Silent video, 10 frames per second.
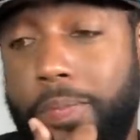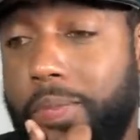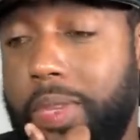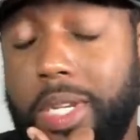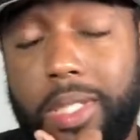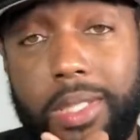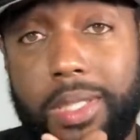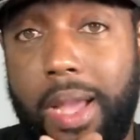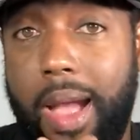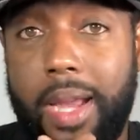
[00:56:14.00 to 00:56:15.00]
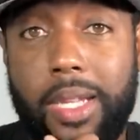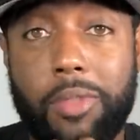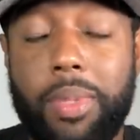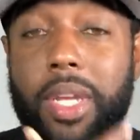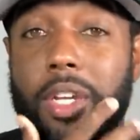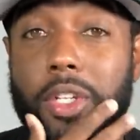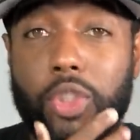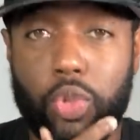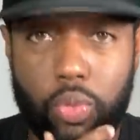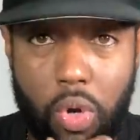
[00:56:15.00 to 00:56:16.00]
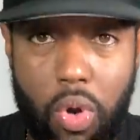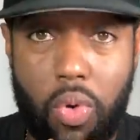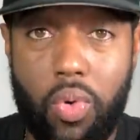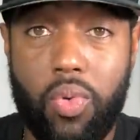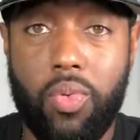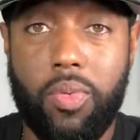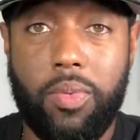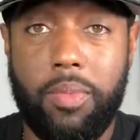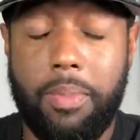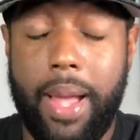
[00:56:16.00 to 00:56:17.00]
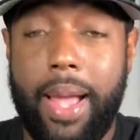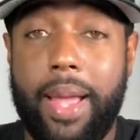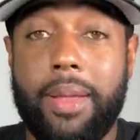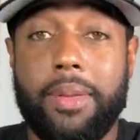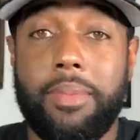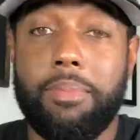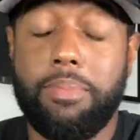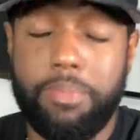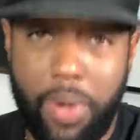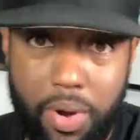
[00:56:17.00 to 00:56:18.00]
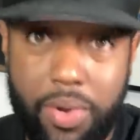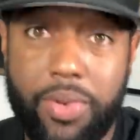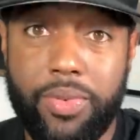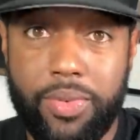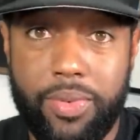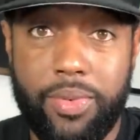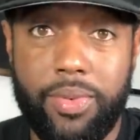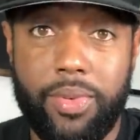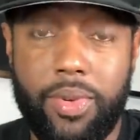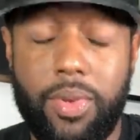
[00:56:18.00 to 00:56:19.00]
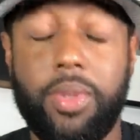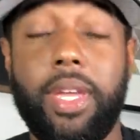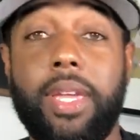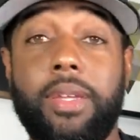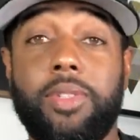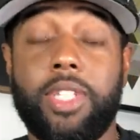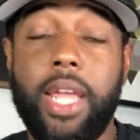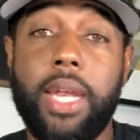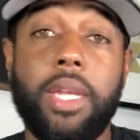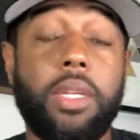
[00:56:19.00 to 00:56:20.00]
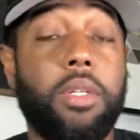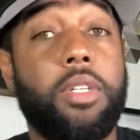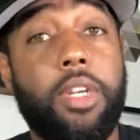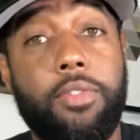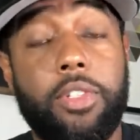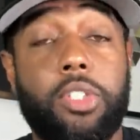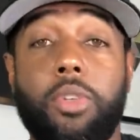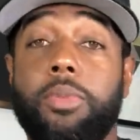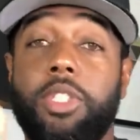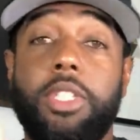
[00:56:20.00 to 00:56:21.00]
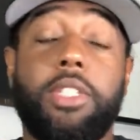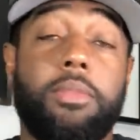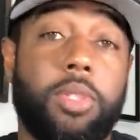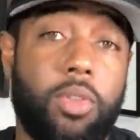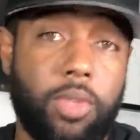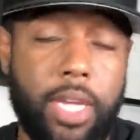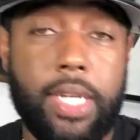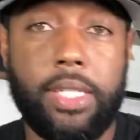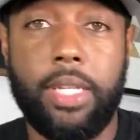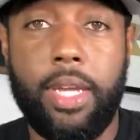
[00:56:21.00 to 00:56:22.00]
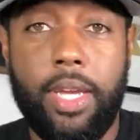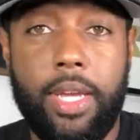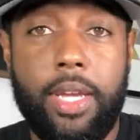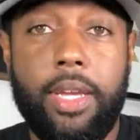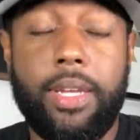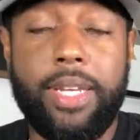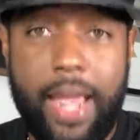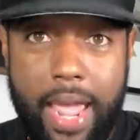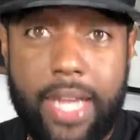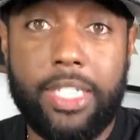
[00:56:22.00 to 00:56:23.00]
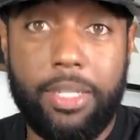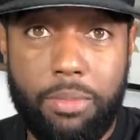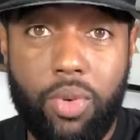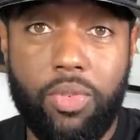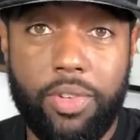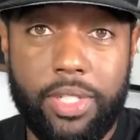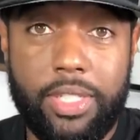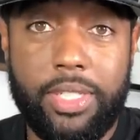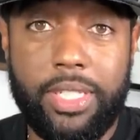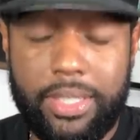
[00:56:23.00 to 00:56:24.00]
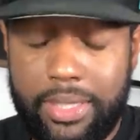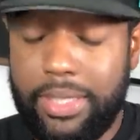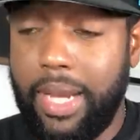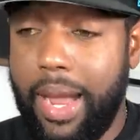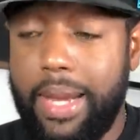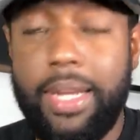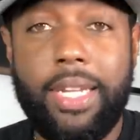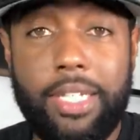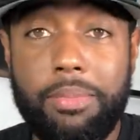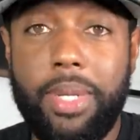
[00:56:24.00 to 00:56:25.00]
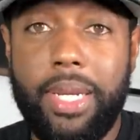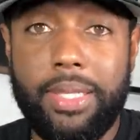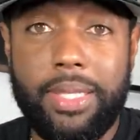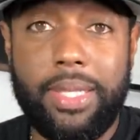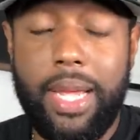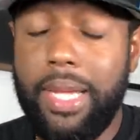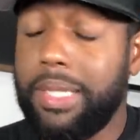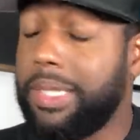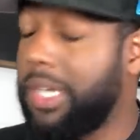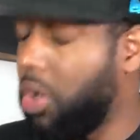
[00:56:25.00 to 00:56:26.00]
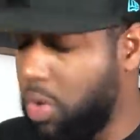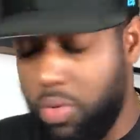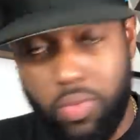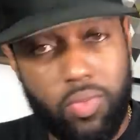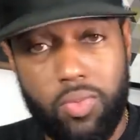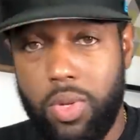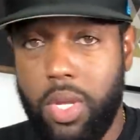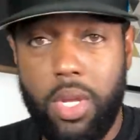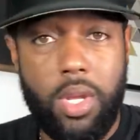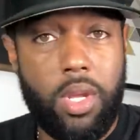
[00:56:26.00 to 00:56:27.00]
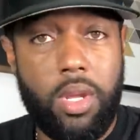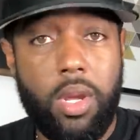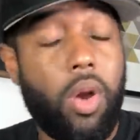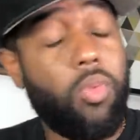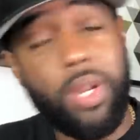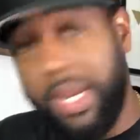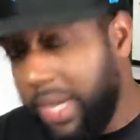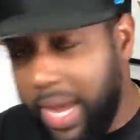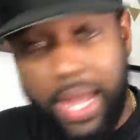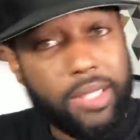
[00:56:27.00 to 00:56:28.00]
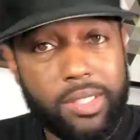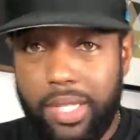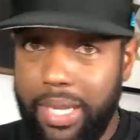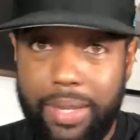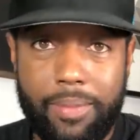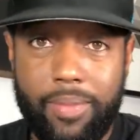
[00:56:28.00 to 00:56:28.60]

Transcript: this society is being controlled by perm. Okay, saying it a little different so the system don't catch it. Nasty movies. This society, these men today is gone on that nasty.